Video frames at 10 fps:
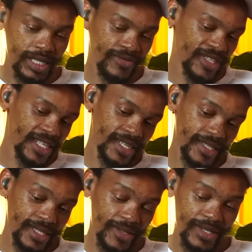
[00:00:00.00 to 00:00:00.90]
everything
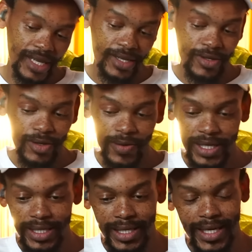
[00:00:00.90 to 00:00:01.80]
else, I was like, you know
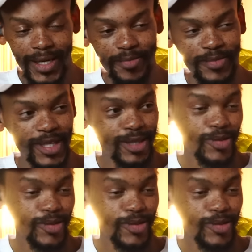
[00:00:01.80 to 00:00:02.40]
what? This